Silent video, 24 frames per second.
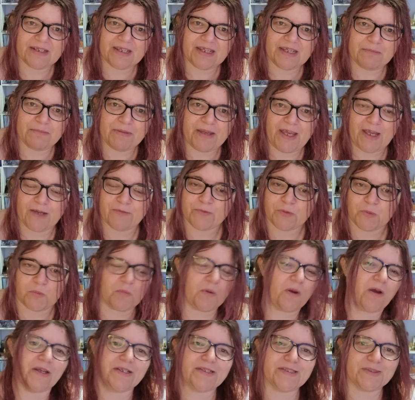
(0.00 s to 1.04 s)
apart from
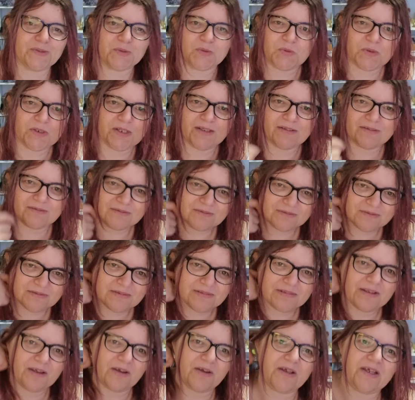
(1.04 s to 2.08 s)
what I saw
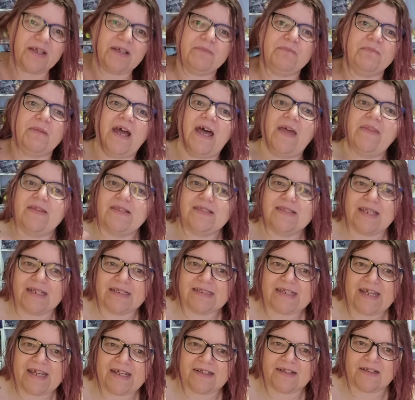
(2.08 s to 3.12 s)
others had
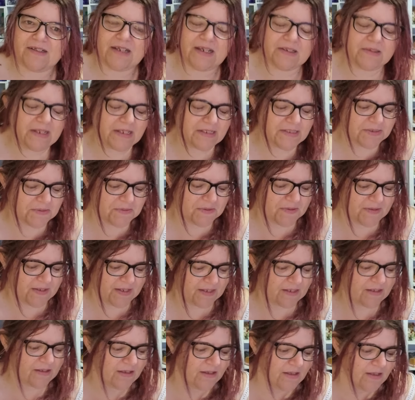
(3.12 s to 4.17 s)
done and that sort of
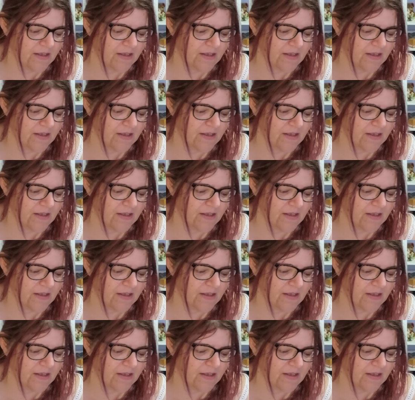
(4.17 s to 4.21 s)
thing.